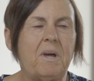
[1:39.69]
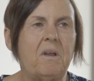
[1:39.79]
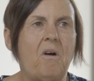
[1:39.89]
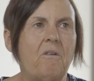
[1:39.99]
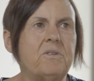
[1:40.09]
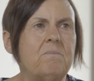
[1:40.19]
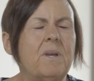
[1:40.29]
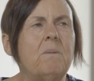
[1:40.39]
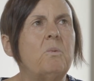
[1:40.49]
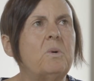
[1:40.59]
but often
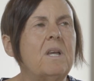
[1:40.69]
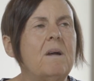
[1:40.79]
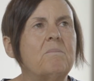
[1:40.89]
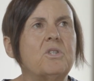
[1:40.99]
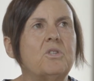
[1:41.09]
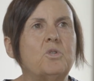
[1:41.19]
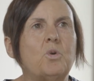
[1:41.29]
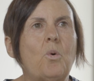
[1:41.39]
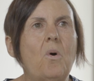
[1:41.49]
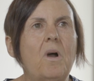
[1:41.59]
people would come to the
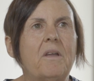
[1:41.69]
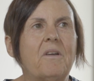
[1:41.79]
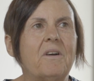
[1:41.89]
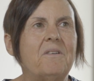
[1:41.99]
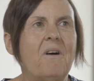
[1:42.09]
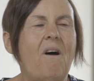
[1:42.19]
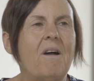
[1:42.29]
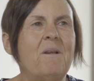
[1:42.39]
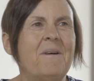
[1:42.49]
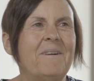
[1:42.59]
door and I'd hide